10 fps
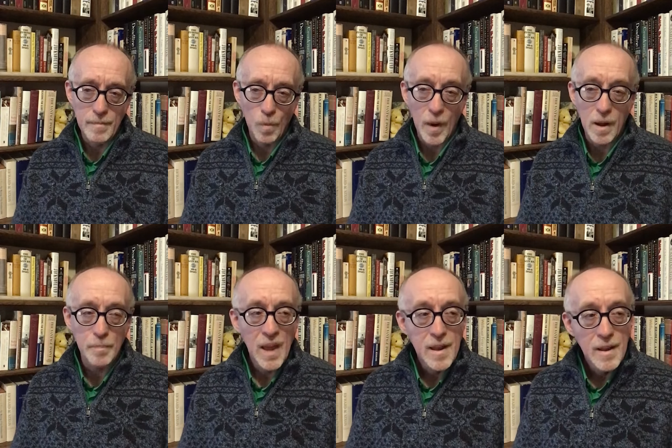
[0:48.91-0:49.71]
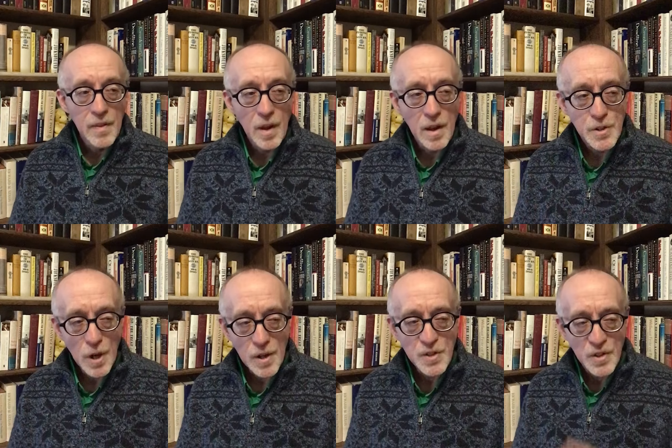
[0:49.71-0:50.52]
Well, the
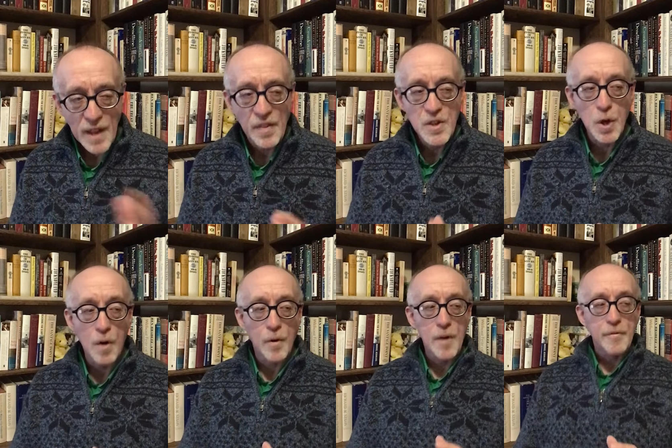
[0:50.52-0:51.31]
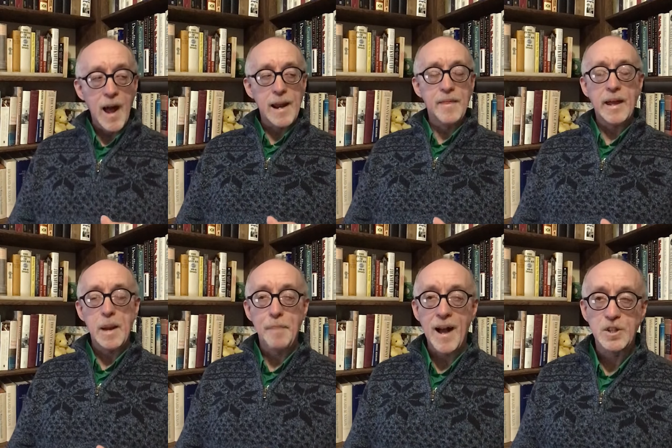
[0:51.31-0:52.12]
Turks think this over, and finally they
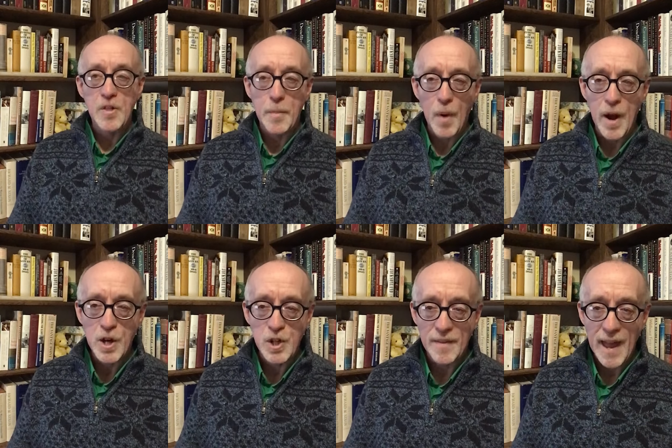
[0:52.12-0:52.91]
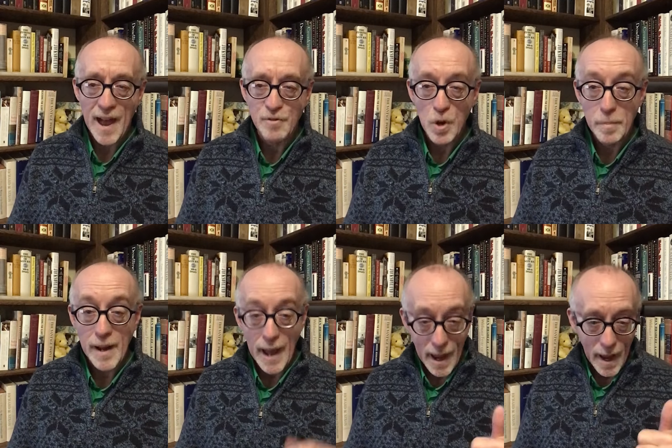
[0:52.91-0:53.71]
get back to the British, and they have to
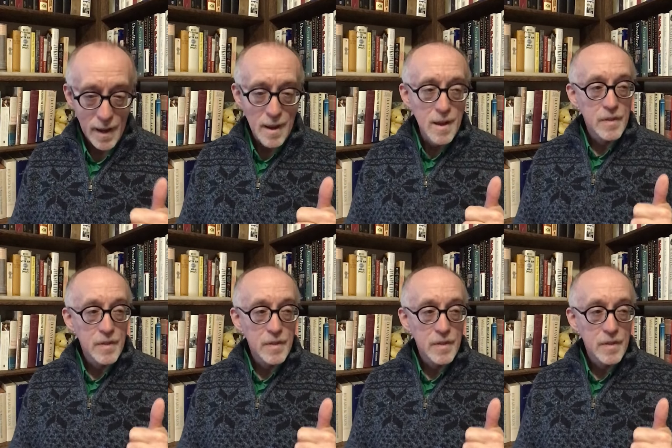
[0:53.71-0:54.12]
admit, A,